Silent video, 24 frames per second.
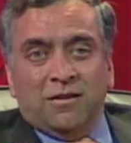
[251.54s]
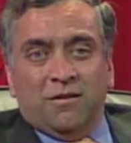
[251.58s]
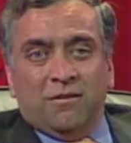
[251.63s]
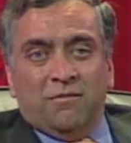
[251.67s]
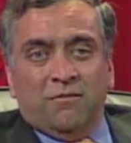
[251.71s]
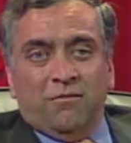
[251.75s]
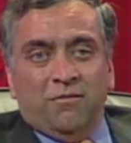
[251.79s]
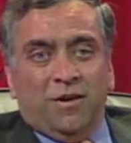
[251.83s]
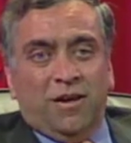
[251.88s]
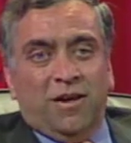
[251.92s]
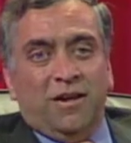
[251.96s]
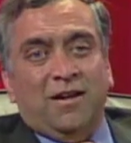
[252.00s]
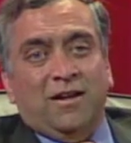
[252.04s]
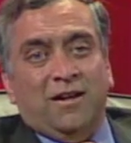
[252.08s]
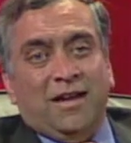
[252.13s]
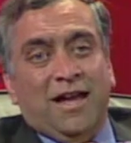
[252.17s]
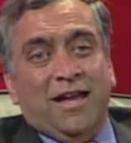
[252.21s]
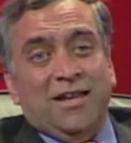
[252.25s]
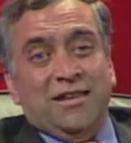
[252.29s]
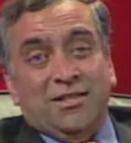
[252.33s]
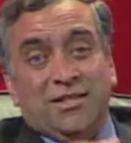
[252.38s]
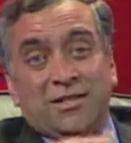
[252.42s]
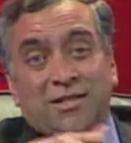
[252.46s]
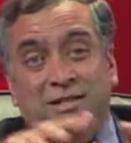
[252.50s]
we are in
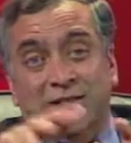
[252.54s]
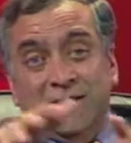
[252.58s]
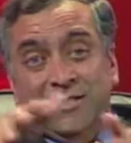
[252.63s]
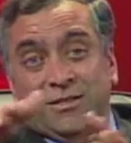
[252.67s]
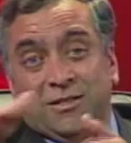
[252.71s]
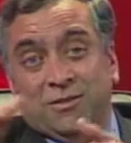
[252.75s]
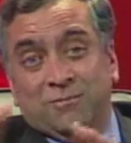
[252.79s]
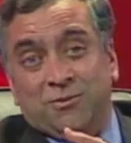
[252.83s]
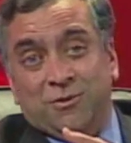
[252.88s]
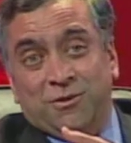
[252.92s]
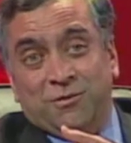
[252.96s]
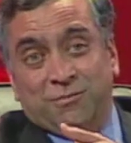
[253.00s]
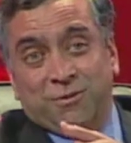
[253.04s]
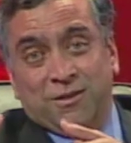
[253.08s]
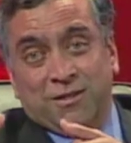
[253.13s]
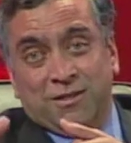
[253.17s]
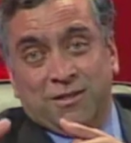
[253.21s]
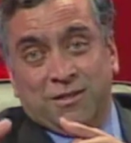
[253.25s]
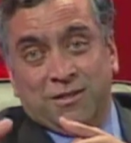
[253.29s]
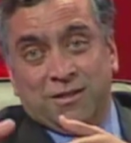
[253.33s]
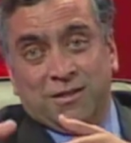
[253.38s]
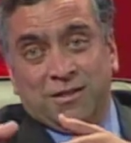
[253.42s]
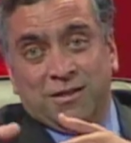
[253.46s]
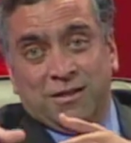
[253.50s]
content consumption
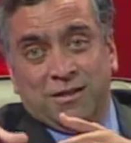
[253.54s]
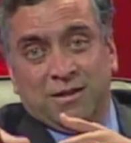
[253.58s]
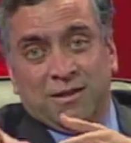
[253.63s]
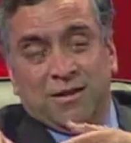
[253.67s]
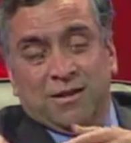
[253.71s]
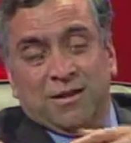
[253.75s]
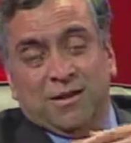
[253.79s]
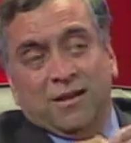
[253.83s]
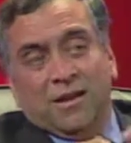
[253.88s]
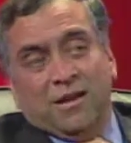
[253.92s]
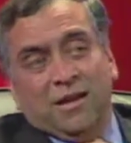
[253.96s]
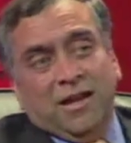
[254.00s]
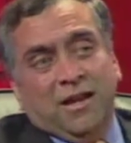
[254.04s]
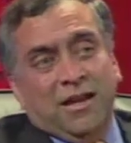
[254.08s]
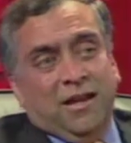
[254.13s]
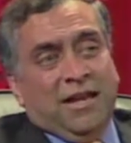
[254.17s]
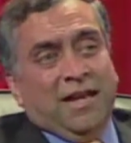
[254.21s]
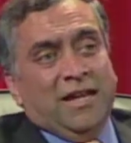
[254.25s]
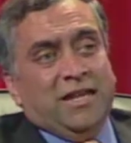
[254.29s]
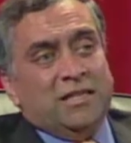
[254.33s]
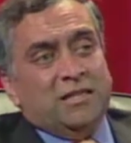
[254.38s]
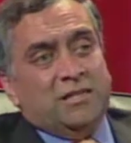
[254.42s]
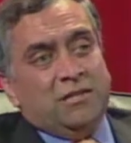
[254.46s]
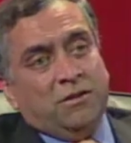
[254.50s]
business. And
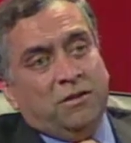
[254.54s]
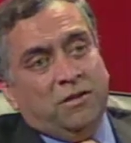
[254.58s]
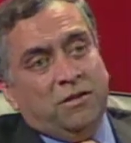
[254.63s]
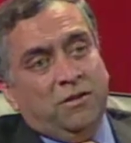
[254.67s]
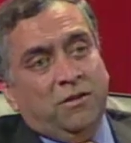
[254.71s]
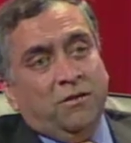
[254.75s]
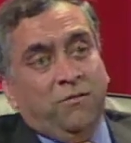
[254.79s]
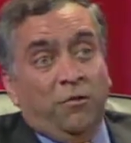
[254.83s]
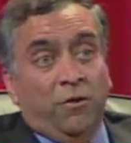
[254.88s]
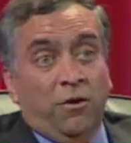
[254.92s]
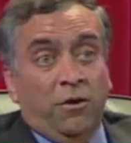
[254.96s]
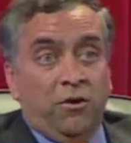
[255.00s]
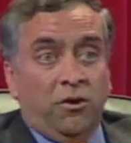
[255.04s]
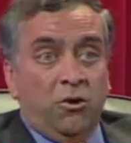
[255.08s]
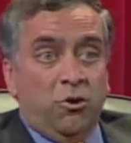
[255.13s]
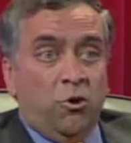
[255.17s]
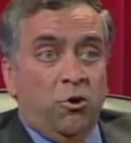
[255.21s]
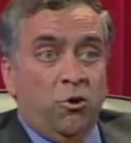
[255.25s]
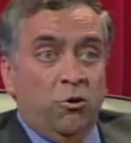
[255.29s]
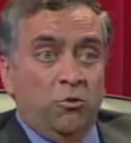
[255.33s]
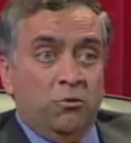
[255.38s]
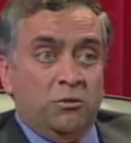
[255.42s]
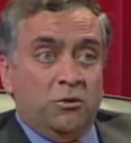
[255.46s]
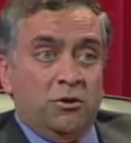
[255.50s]
as the world
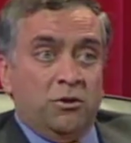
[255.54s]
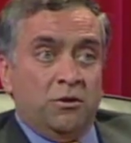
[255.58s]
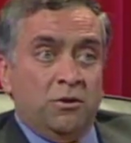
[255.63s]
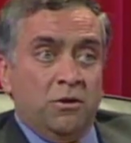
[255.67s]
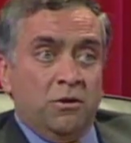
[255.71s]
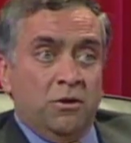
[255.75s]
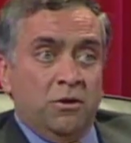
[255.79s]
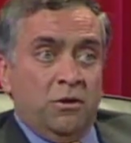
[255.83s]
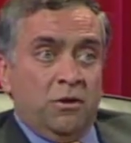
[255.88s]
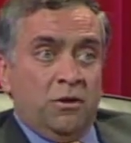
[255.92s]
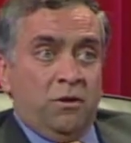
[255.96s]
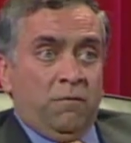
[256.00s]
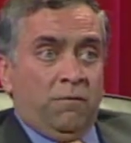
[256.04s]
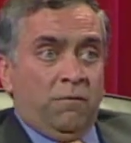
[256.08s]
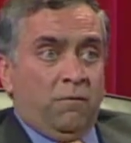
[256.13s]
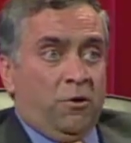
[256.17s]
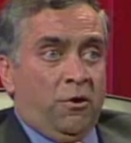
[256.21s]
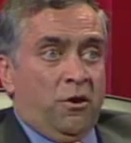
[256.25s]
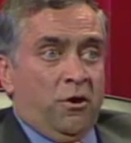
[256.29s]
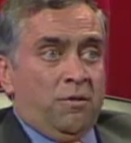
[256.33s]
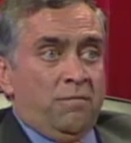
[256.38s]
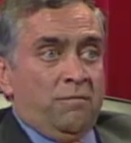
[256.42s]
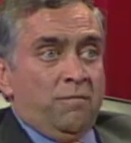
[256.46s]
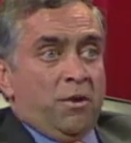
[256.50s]
goes
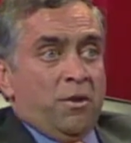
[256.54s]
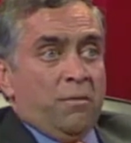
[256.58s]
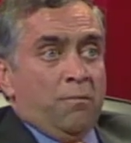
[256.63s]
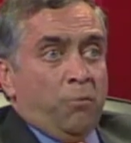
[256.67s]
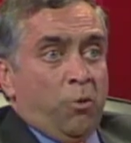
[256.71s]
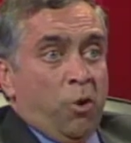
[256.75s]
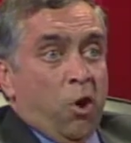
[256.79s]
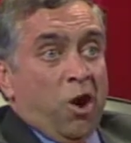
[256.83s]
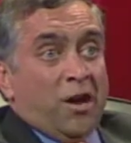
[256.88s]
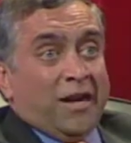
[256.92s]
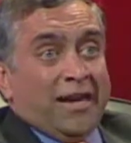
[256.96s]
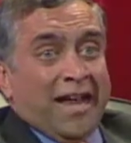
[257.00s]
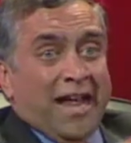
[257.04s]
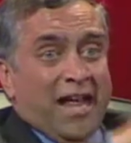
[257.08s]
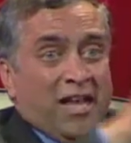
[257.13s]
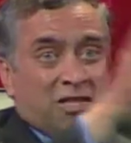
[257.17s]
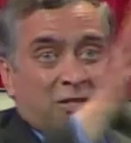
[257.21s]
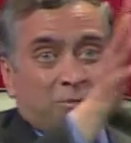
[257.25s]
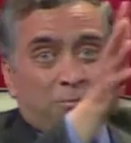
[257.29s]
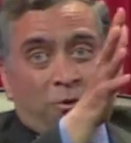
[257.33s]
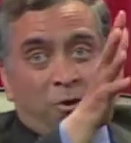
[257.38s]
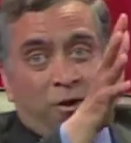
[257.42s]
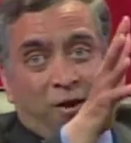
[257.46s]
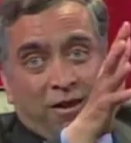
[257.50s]
from
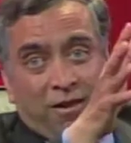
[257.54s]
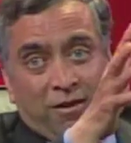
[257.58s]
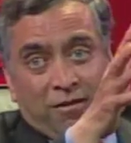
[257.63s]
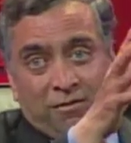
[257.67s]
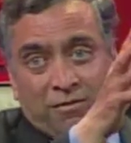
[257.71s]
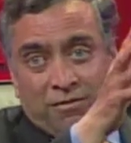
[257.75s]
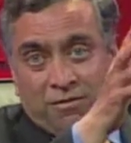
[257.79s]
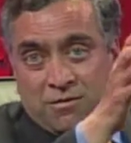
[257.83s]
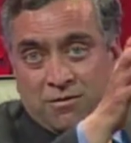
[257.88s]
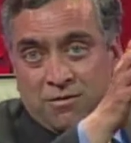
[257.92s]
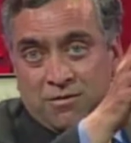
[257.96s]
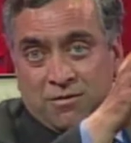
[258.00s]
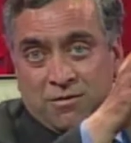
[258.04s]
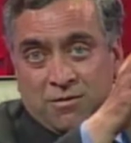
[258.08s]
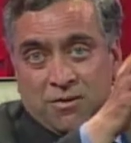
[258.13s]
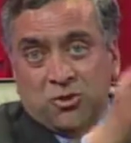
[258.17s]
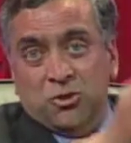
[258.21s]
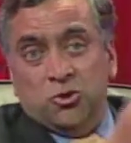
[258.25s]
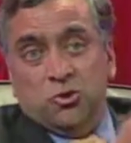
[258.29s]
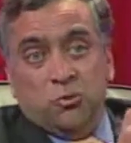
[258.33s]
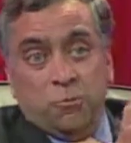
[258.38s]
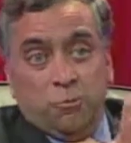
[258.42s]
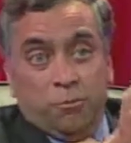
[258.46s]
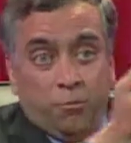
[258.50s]
broadcast model
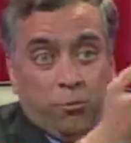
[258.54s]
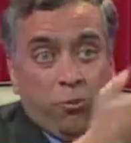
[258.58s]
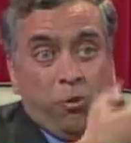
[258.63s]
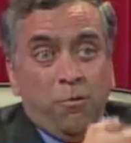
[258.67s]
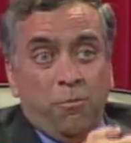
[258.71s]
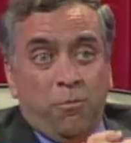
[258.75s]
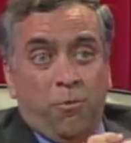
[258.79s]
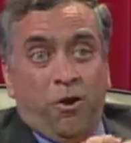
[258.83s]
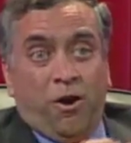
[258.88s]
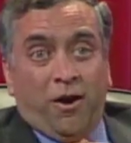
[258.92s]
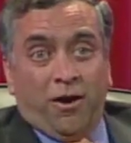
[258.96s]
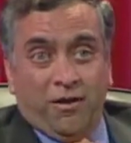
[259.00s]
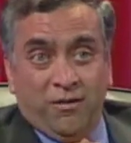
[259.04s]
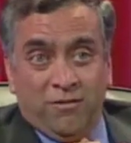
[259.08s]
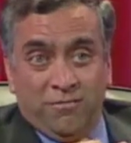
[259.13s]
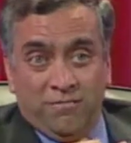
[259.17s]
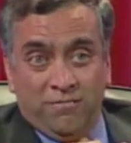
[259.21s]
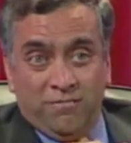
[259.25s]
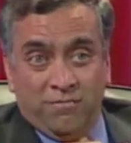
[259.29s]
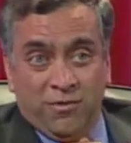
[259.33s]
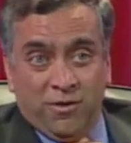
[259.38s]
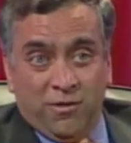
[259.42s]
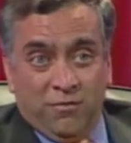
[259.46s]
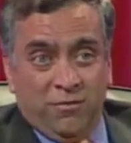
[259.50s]
to pull model,
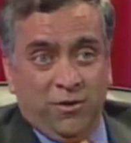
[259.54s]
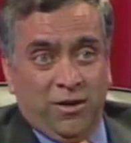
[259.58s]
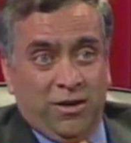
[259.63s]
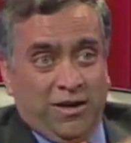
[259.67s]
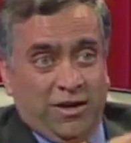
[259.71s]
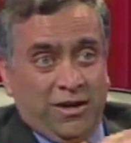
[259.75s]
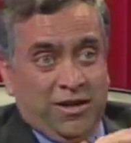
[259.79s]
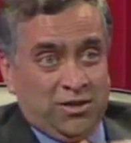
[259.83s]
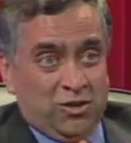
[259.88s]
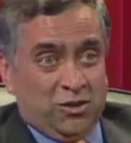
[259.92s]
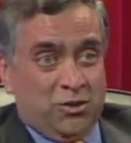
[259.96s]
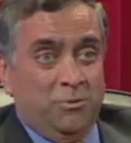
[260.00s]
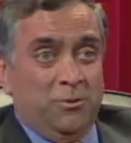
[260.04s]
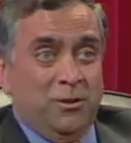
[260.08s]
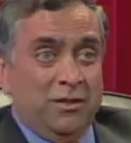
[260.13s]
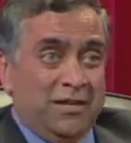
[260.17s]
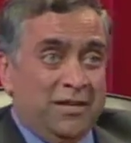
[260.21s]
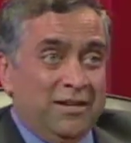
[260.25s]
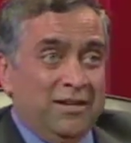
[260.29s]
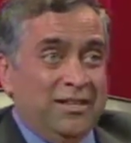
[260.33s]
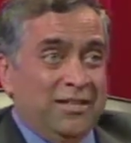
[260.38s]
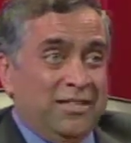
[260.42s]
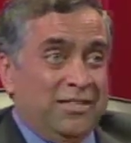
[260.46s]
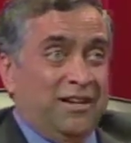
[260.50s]
where customers
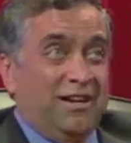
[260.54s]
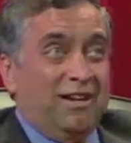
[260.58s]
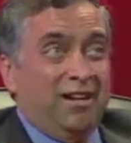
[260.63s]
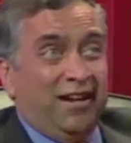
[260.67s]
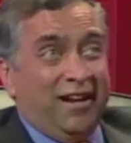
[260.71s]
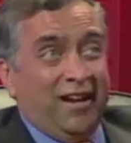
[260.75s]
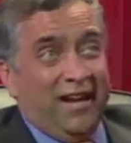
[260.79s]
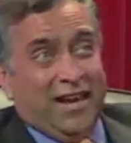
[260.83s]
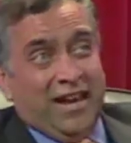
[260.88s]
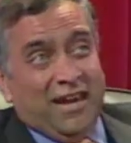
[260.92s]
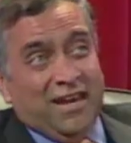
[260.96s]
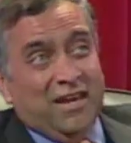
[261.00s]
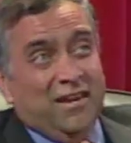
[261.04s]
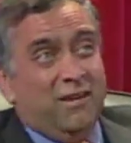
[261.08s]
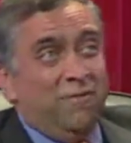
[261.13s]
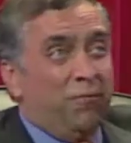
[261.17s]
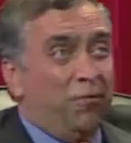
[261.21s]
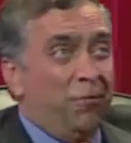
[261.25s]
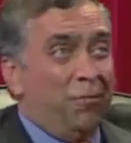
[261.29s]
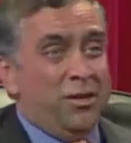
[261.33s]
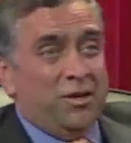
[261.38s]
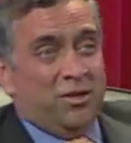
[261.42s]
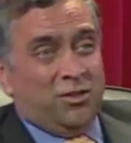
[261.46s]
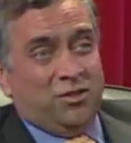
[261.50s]
can decide that, hey, any
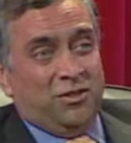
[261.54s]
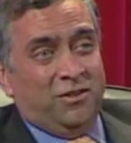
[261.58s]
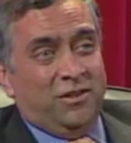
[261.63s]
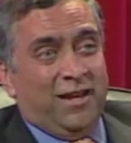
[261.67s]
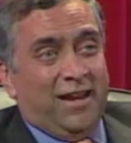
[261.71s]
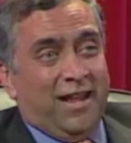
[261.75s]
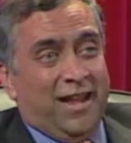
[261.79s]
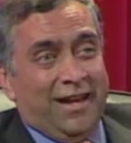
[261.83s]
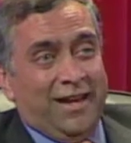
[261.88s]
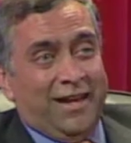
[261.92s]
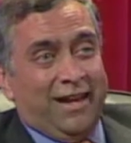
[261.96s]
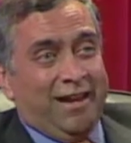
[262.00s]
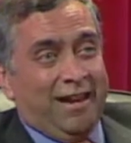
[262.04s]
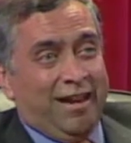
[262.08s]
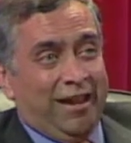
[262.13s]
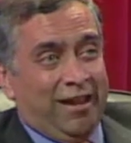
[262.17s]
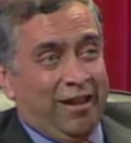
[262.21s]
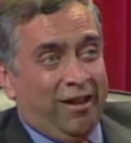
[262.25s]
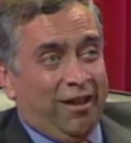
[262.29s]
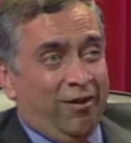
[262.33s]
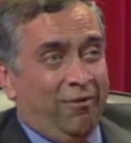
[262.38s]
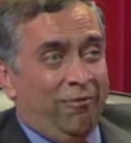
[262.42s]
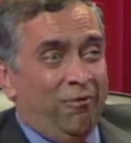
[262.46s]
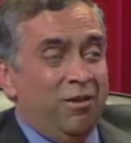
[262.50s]
information that I can
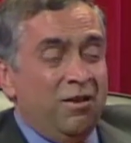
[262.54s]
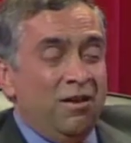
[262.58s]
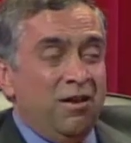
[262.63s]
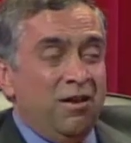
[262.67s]
have,